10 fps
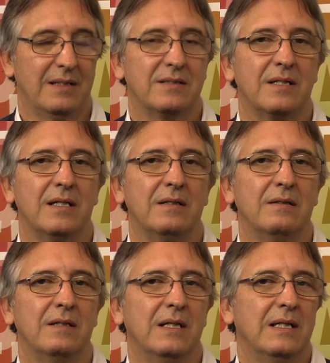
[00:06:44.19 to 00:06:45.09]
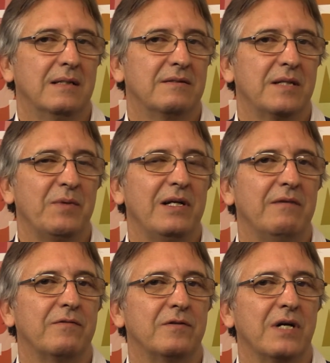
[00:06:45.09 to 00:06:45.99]
So typically
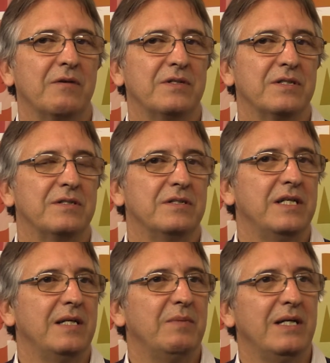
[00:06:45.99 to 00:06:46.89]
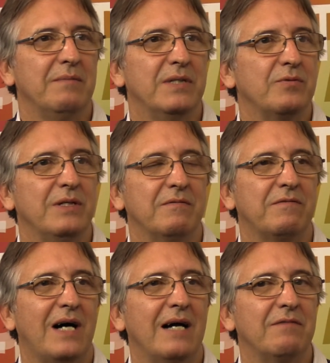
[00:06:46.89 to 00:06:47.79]
for drug-resistant TB, between
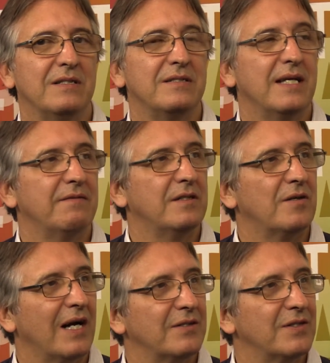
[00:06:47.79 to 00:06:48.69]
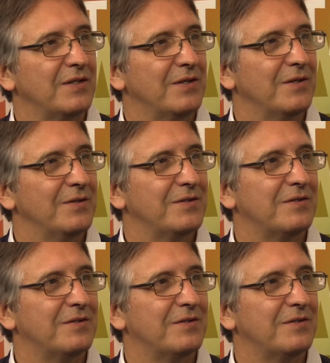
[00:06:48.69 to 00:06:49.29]
5 and 7 drugs are used.